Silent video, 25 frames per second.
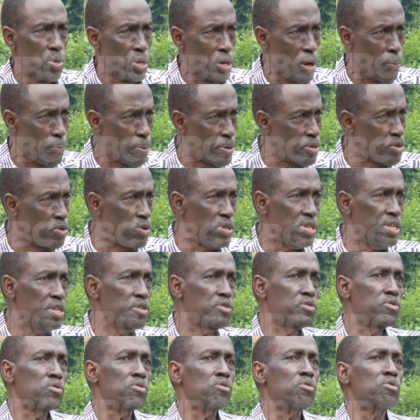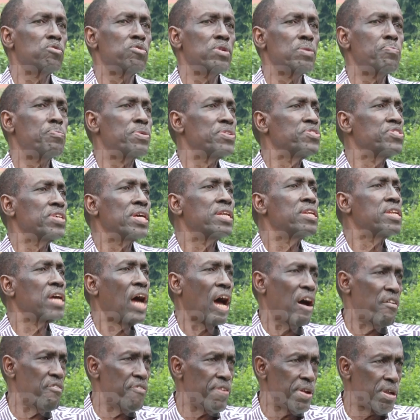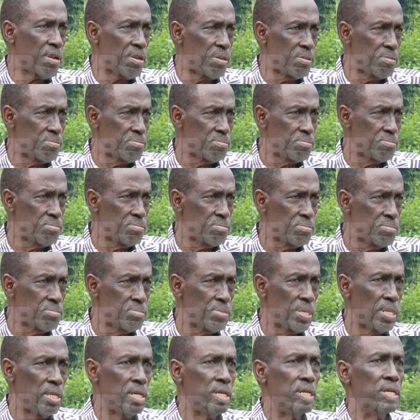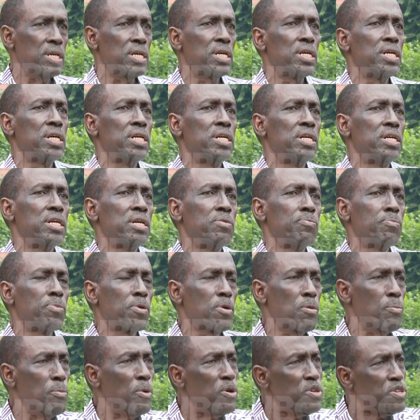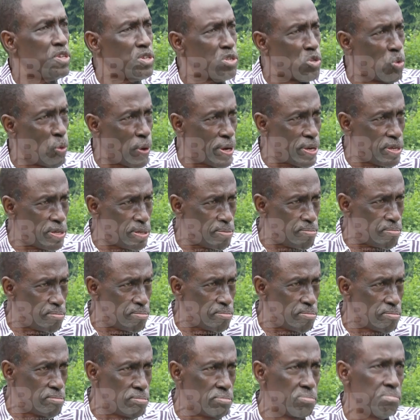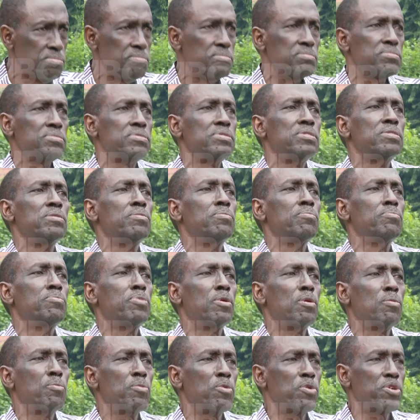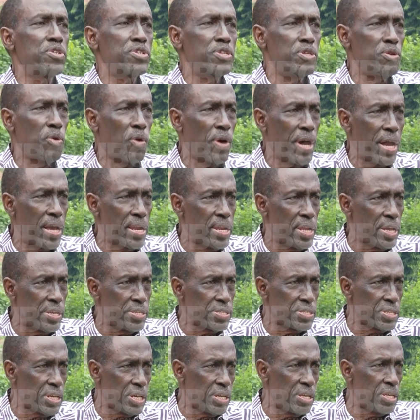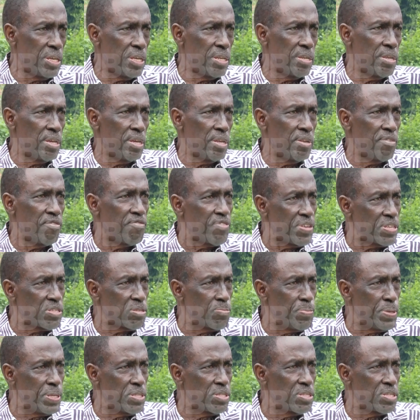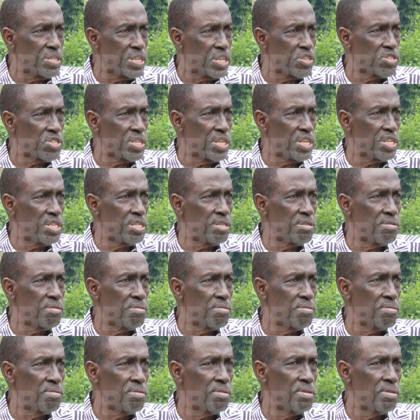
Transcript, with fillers: opportunity to represent Africa, promote tourism, promote Uganda as a, uh, an, an investment destination,